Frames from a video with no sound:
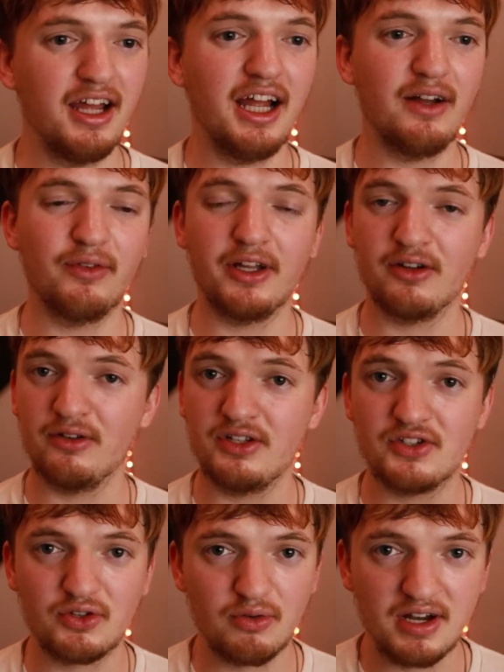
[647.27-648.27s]
have like all
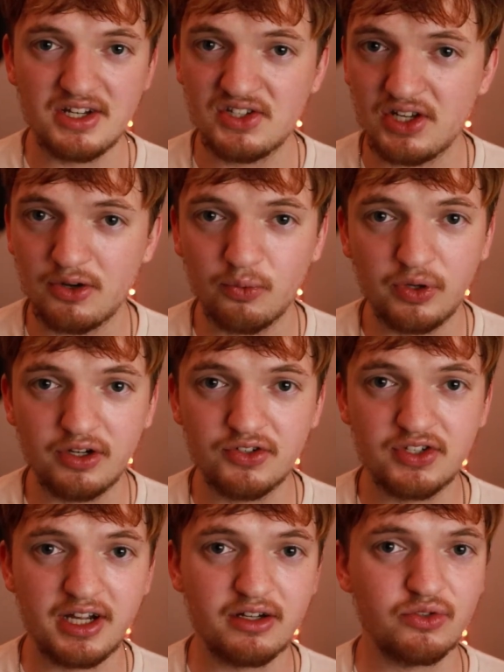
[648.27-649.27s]
these crazy and weird
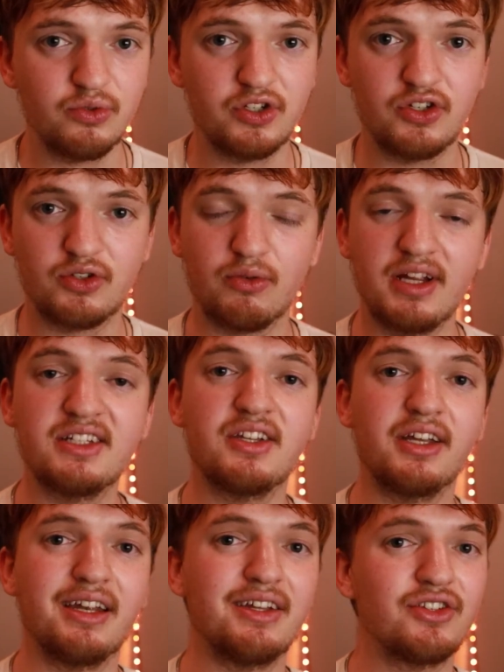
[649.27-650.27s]
sounds, which is great to
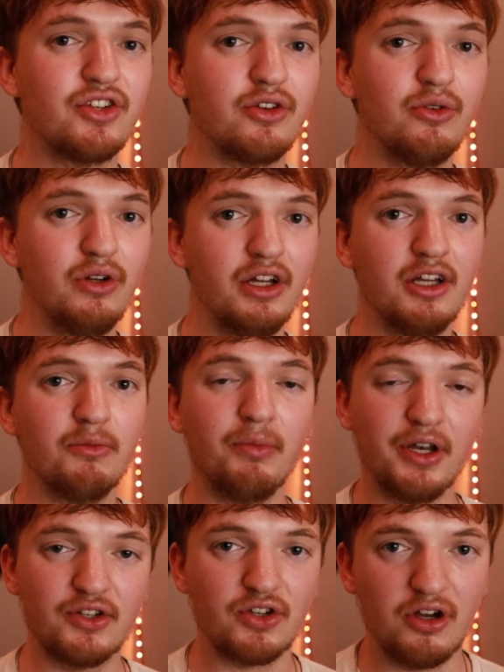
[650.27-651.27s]
get into,
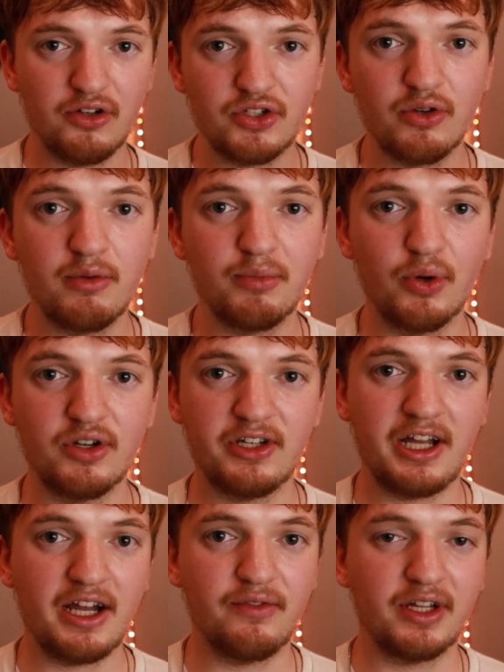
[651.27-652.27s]
but it's also important
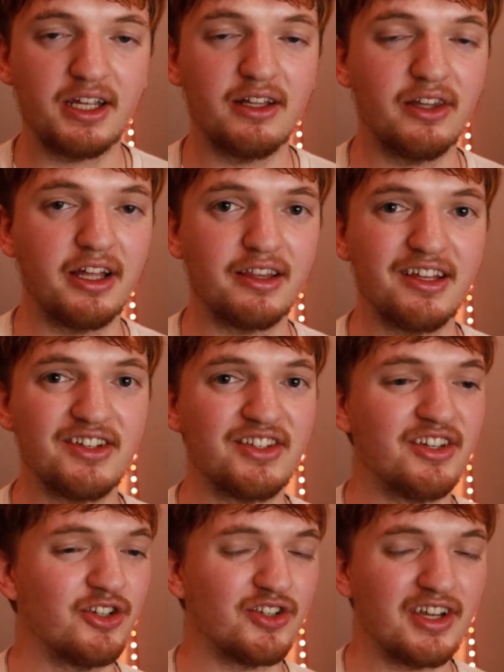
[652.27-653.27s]
to have a kit like this
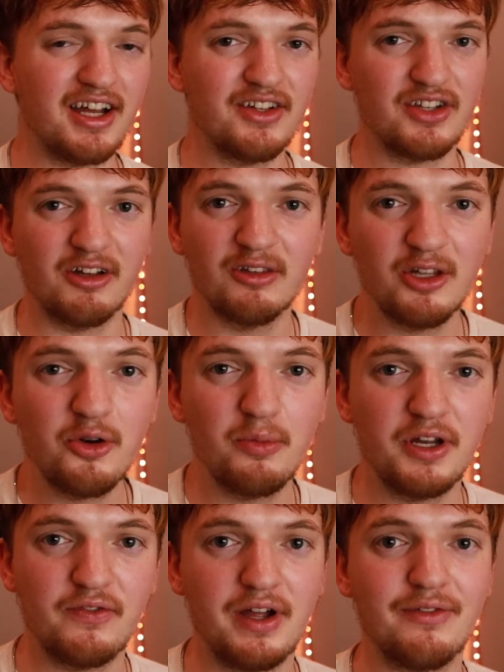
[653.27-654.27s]
that just has a little
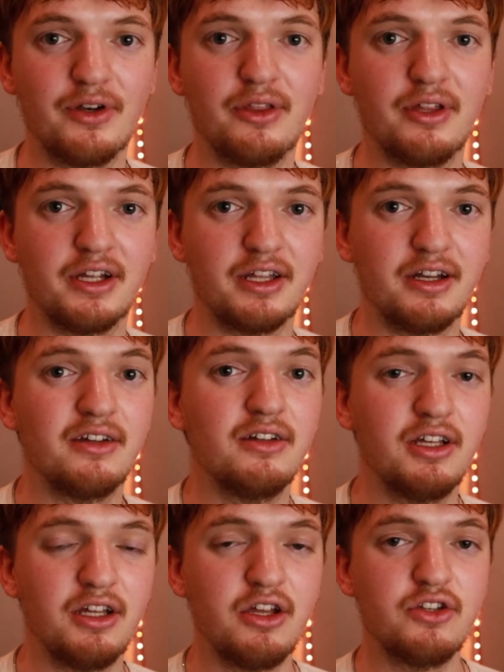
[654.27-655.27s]
bit of everything in it.
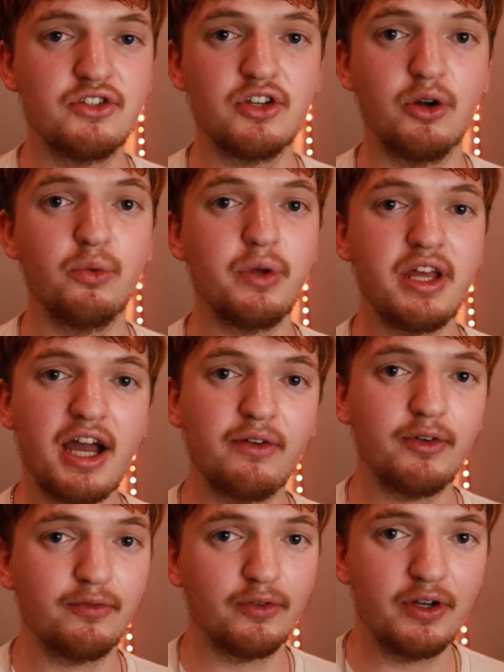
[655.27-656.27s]
So we
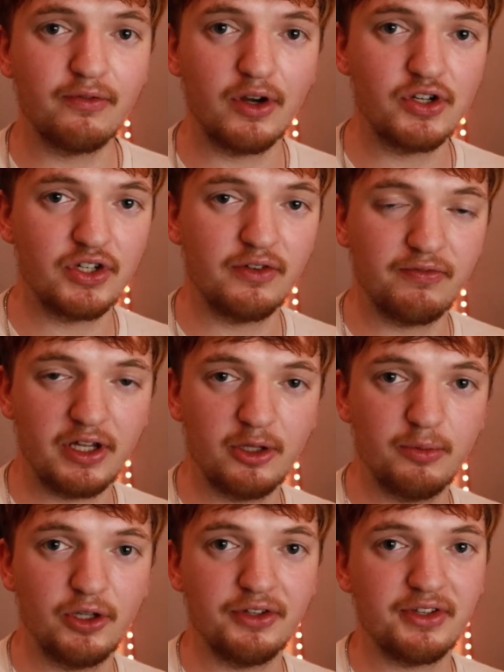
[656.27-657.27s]
have a free version
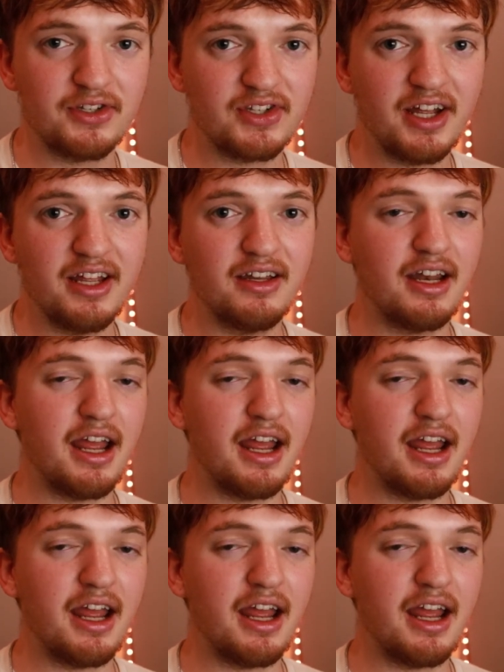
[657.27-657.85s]
available on the site,